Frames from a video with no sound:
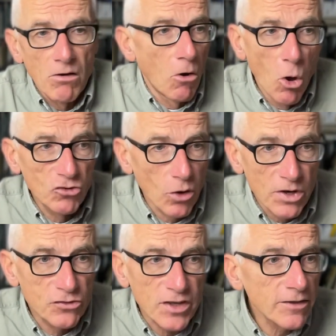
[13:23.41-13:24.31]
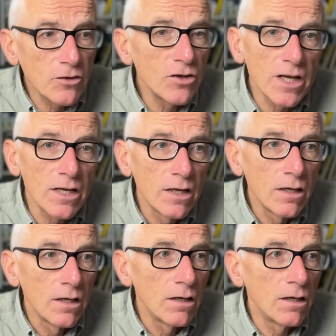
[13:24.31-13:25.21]
Also in strategy,
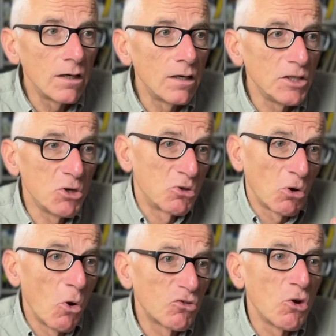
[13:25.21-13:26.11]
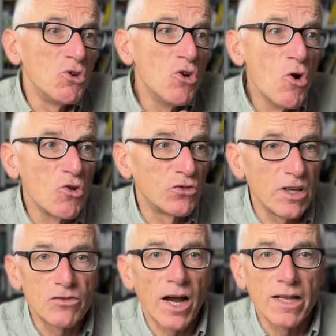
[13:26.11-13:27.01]
you could also use
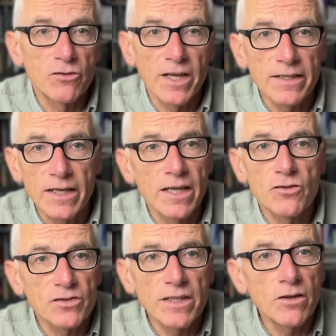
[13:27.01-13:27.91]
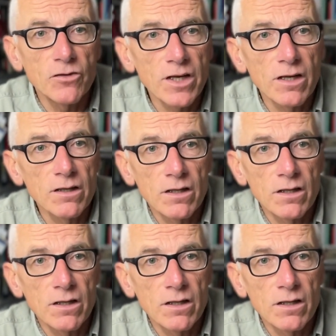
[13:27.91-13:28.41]
design thinking in strategy